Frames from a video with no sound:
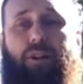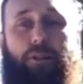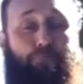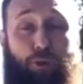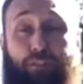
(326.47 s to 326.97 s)

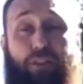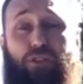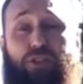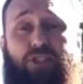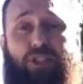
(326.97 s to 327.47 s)
The
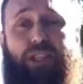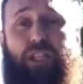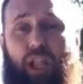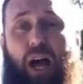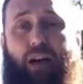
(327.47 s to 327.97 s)
privilege of
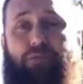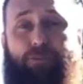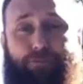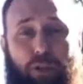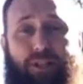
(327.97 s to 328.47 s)
seeing
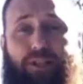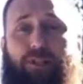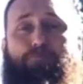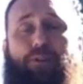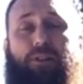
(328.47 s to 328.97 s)
lives fully
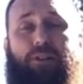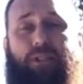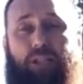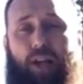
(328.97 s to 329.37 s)
experiencing